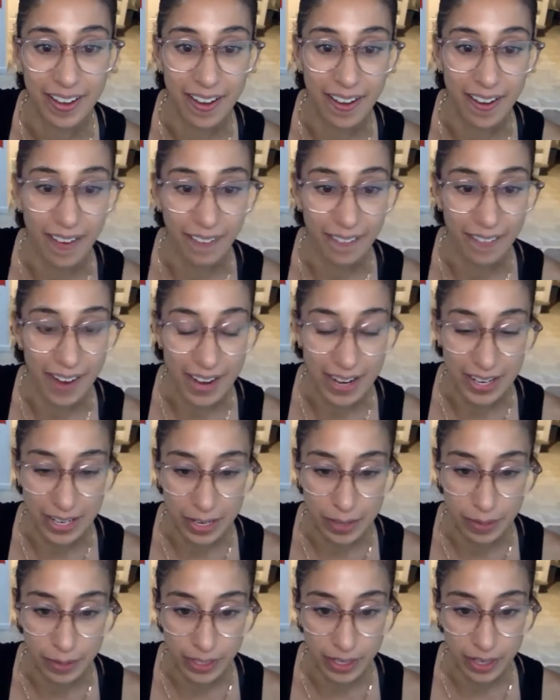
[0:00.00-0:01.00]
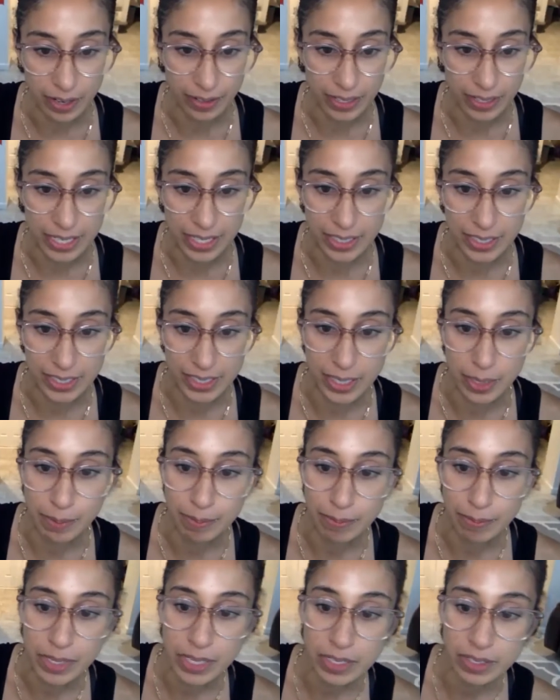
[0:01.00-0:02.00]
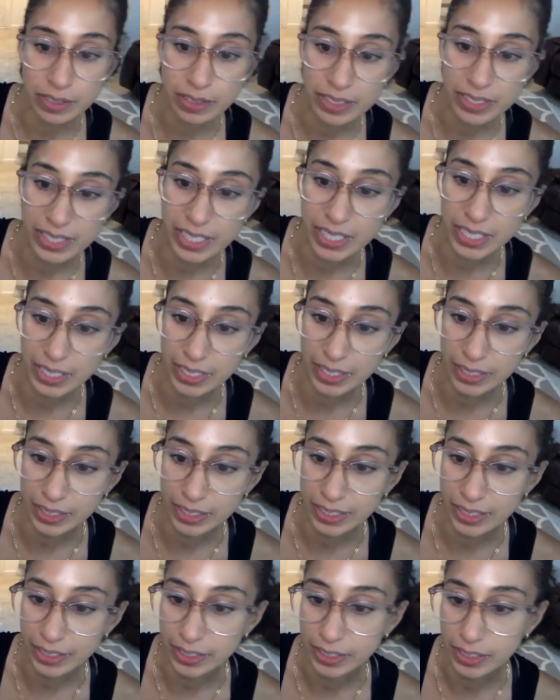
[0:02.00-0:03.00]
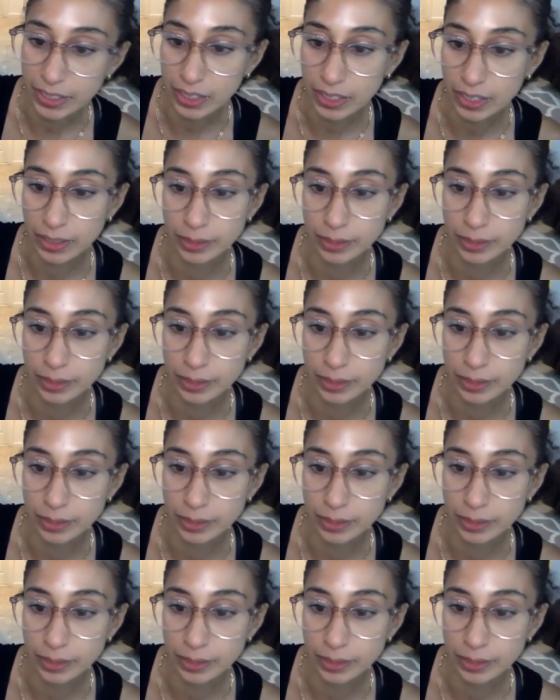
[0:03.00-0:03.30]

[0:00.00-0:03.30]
All right, here we go. Here's the music.